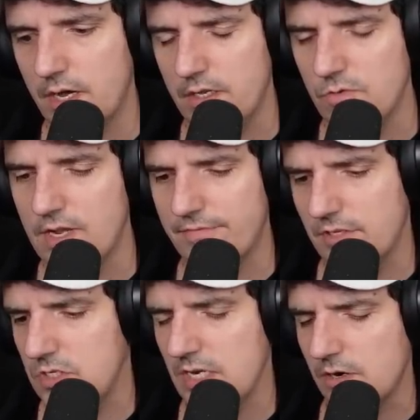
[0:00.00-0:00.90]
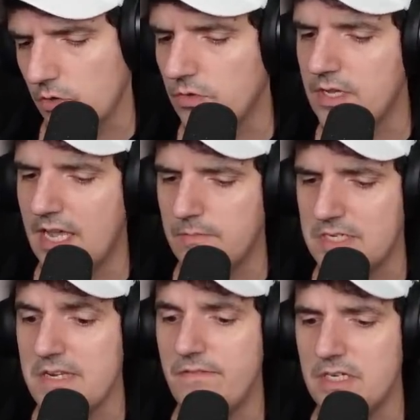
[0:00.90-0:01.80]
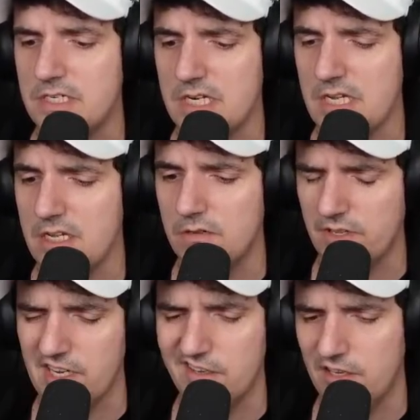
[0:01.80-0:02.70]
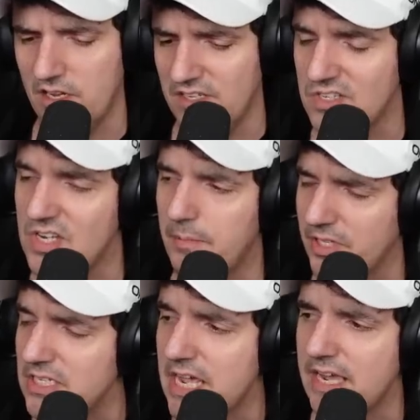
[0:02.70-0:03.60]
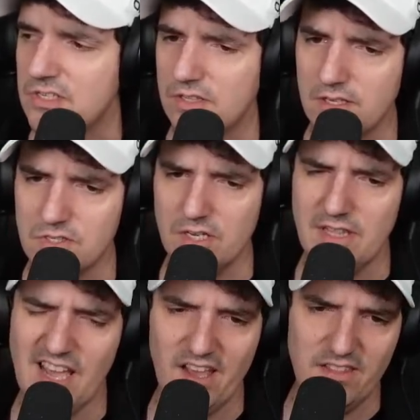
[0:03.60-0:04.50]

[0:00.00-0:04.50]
You definitely see it early game TVT, like disabling tanks and things like that.